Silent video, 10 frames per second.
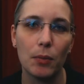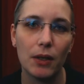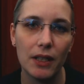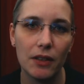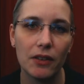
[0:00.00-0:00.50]

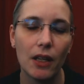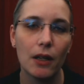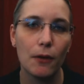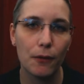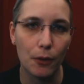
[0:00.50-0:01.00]
please
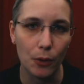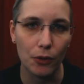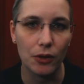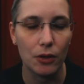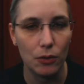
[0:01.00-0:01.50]

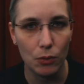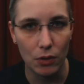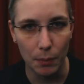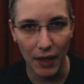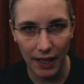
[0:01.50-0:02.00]
first do
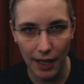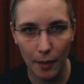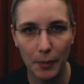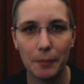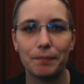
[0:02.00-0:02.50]
a
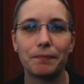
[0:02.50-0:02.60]
backup